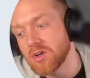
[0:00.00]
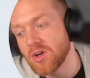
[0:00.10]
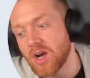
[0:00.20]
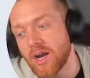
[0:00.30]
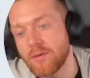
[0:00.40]

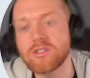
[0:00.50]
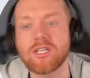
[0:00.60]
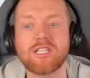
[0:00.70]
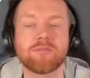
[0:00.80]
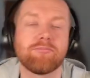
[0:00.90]
I would
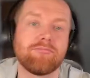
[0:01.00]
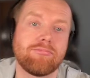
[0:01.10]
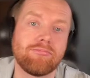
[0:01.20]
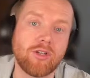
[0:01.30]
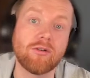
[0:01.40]
say it's,
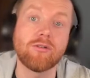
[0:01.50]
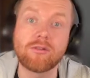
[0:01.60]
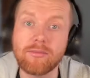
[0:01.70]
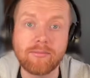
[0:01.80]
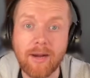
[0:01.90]

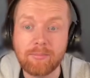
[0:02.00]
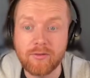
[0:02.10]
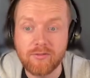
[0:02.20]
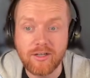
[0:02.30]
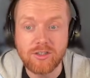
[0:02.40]
my
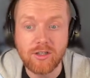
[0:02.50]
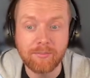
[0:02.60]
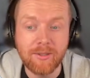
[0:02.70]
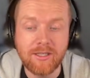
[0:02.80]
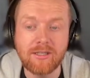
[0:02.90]
professional
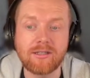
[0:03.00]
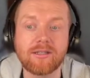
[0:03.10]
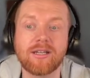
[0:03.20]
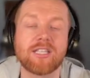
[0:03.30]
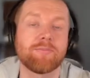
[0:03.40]
opinion,
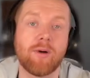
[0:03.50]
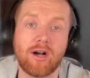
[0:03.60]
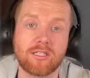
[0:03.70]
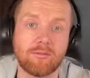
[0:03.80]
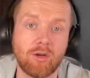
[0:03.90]
it's
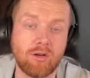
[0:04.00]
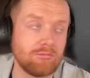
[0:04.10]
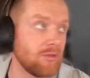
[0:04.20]
possible.